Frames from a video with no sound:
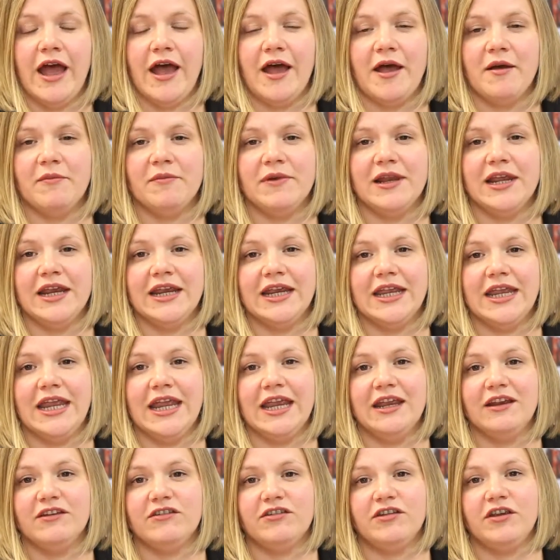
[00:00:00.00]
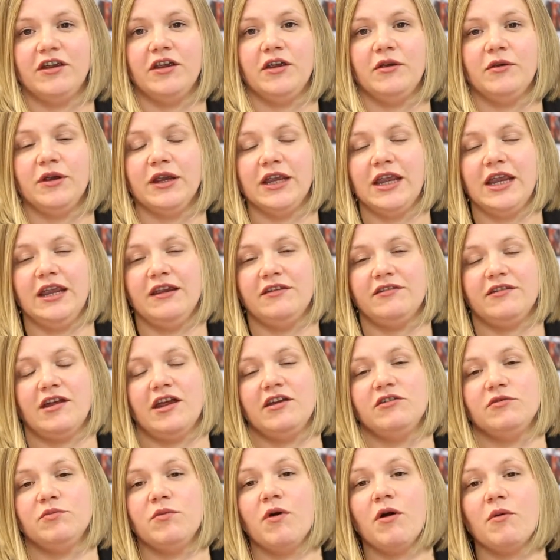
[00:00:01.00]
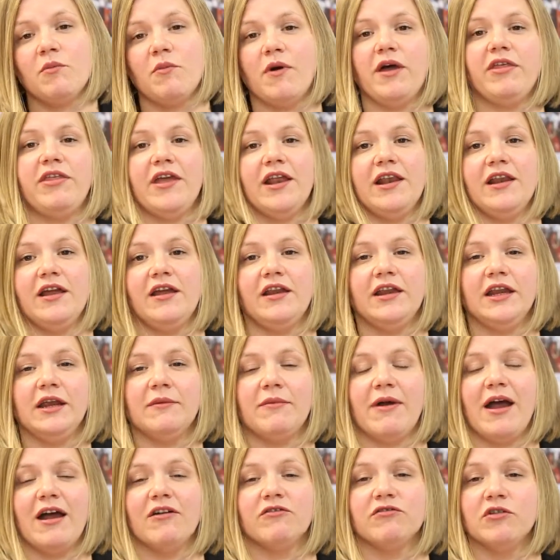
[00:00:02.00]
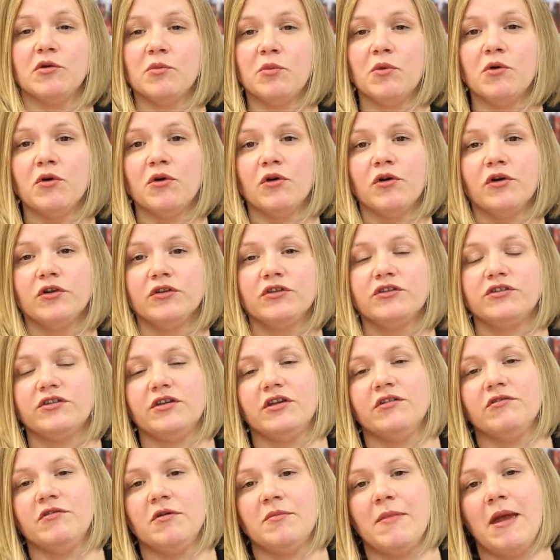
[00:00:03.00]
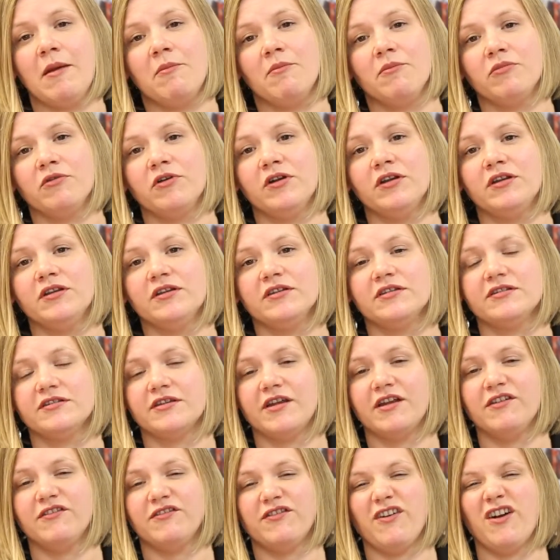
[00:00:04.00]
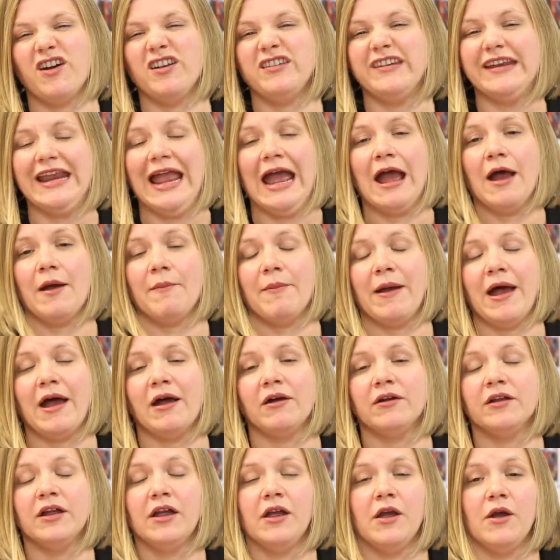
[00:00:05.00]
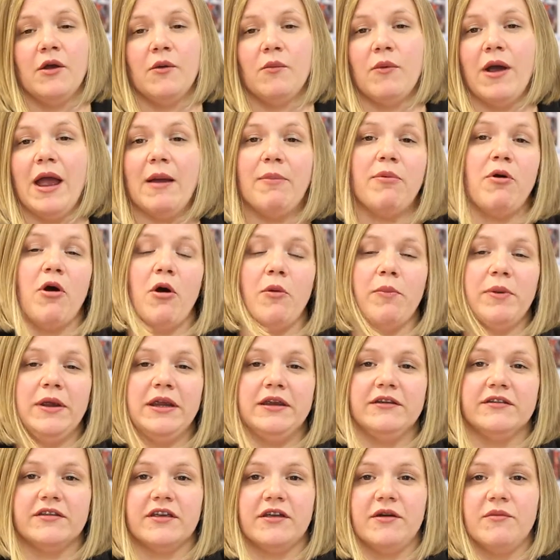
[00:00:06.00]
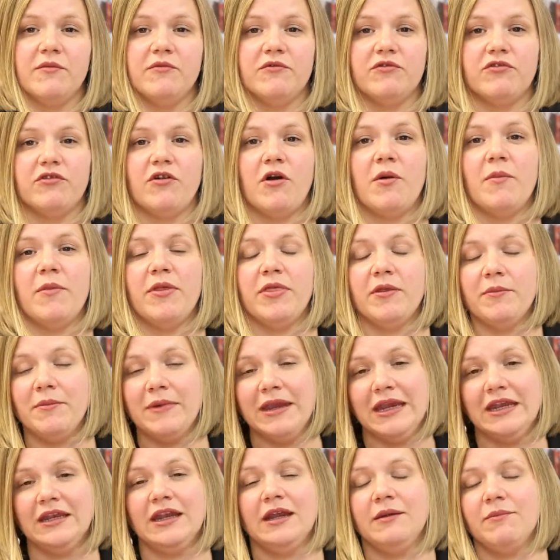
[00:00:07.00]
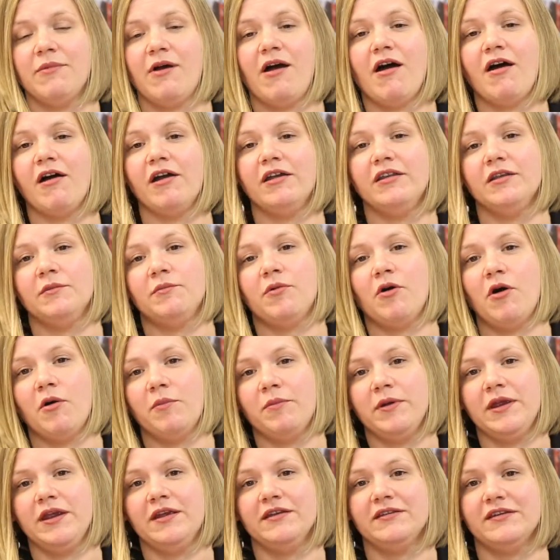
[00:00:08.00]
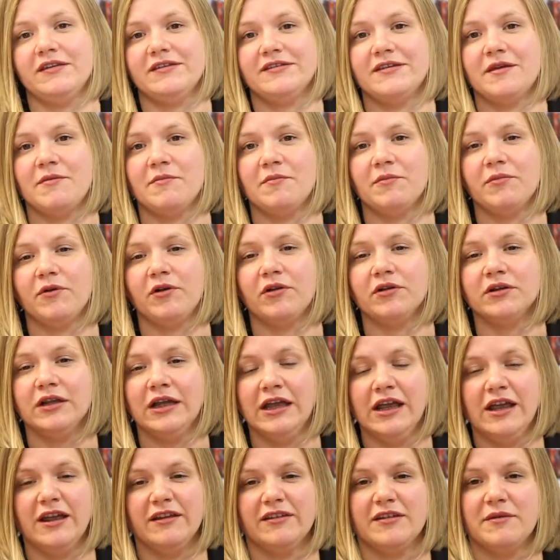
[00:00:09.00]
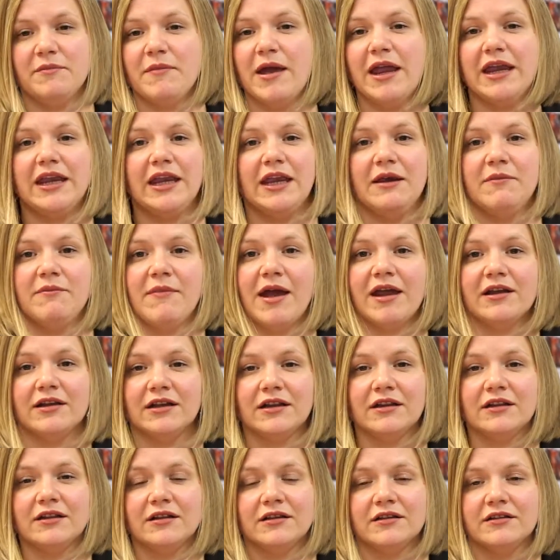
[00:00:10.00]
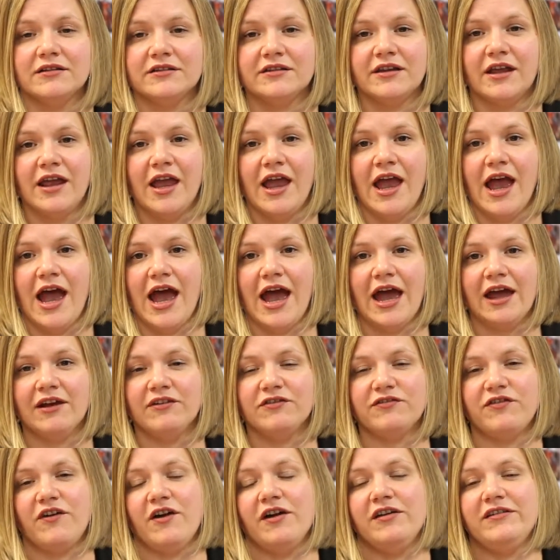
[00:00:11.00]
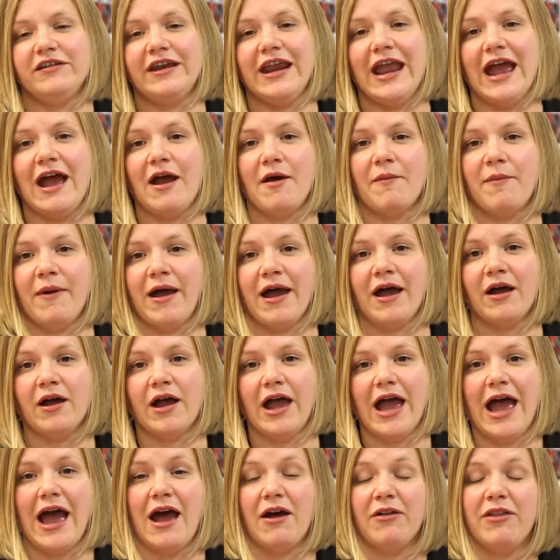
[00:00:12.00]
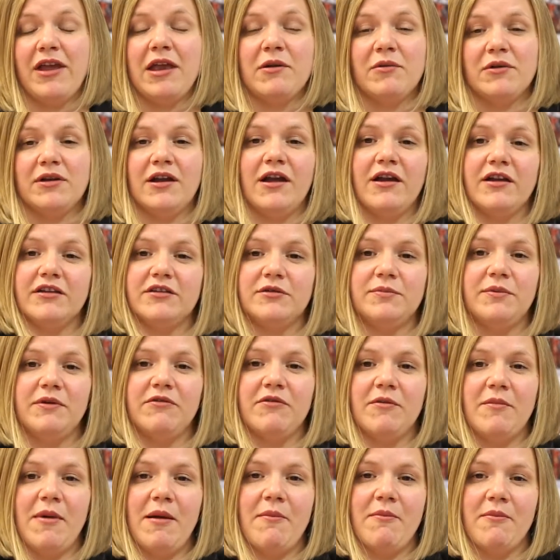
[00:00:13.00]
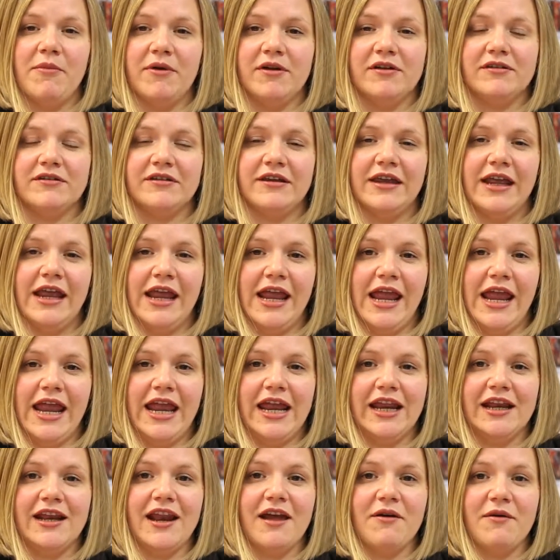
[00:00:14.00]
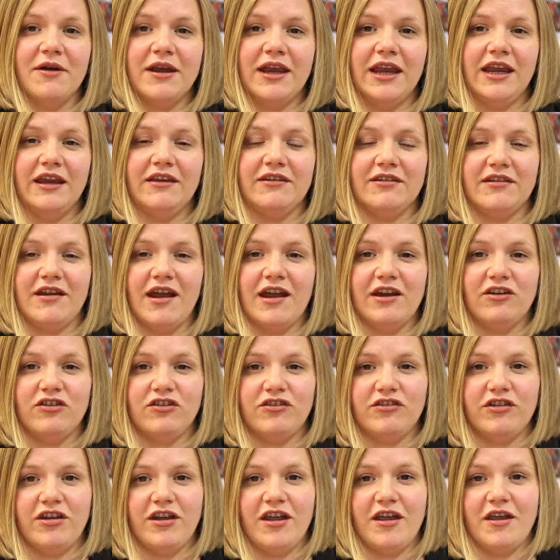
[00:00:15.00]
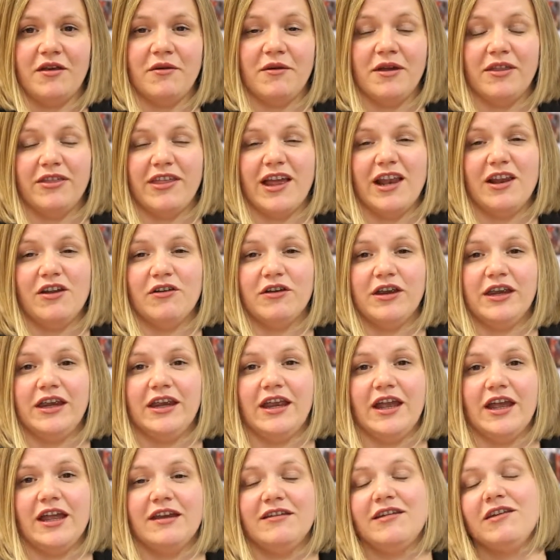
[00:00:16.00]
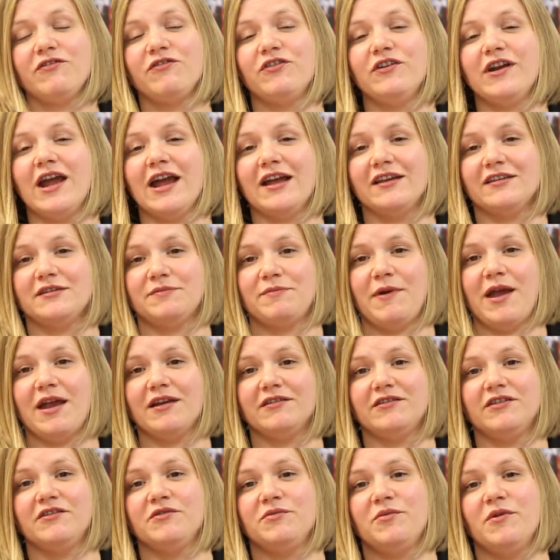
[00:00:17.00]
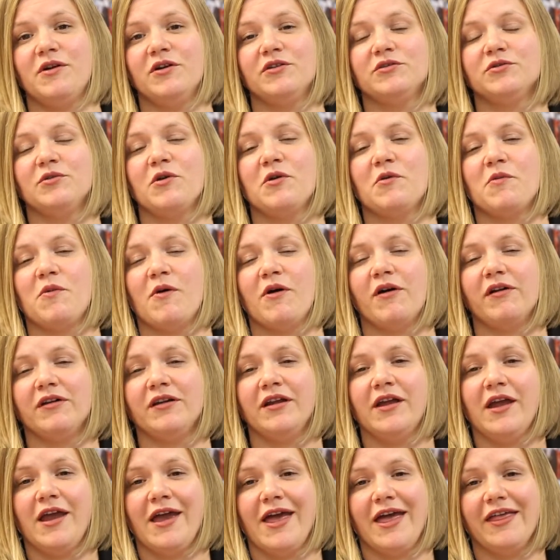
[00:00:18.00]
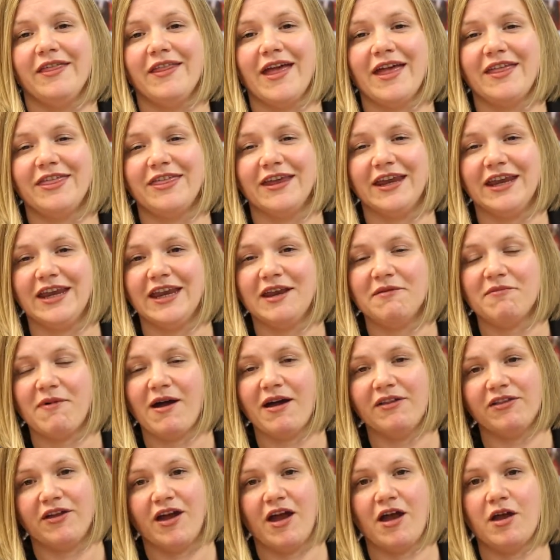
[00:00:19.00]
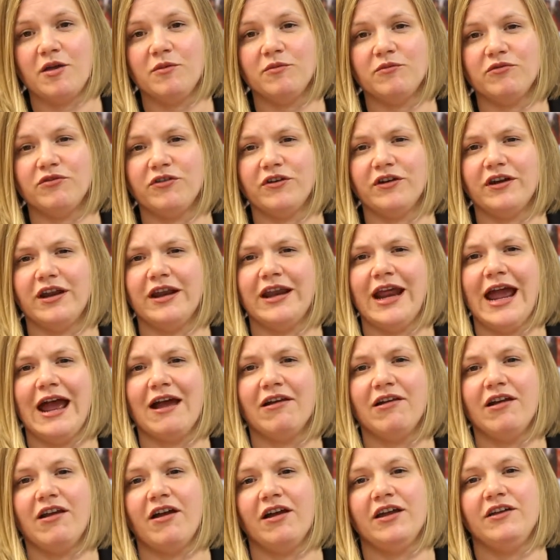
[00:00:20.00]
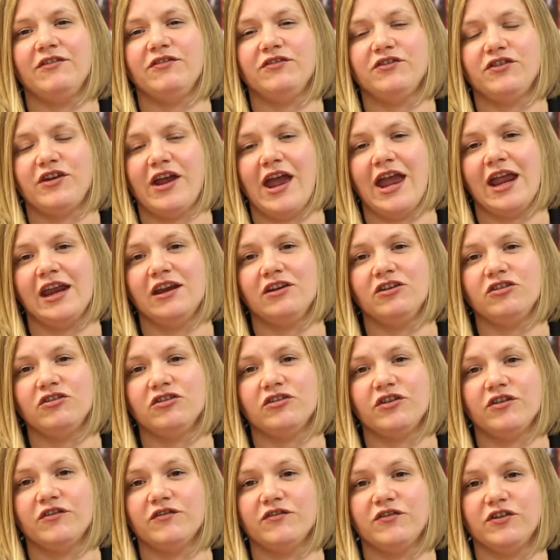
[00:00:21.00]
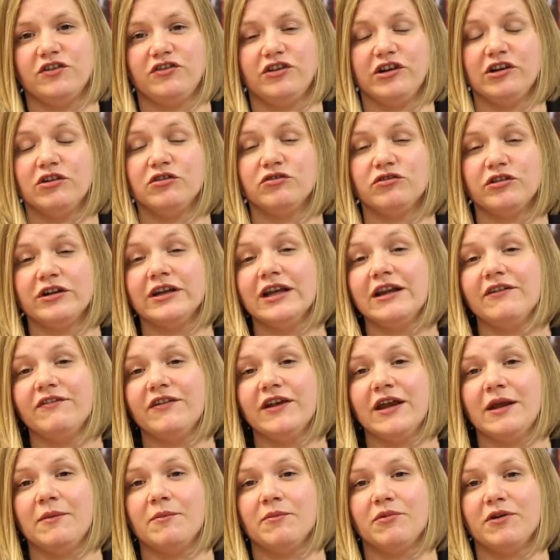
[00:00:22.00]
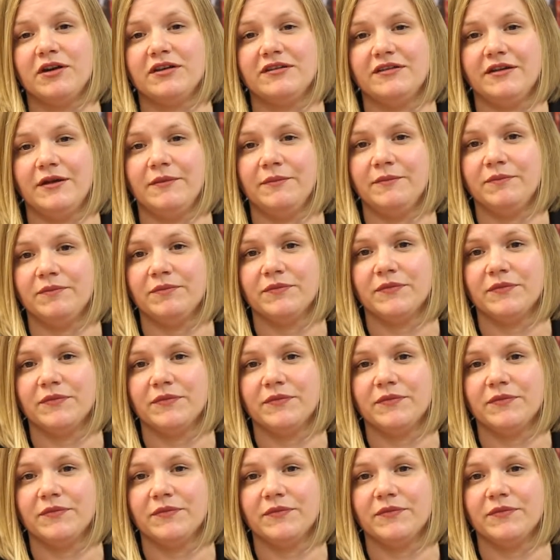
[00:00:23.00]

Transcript: linking to Key Stage 1, where they're learning about rewards and remembrance and finding out about where poppies come from and the meaning behind the poppy as a symbol, to making medals and finding out about how they would like to be remembered. In lower Key Stage 2, they're looking at a different aspect of World War One, and they're thinking about the home front and how life changed for children living in Britain.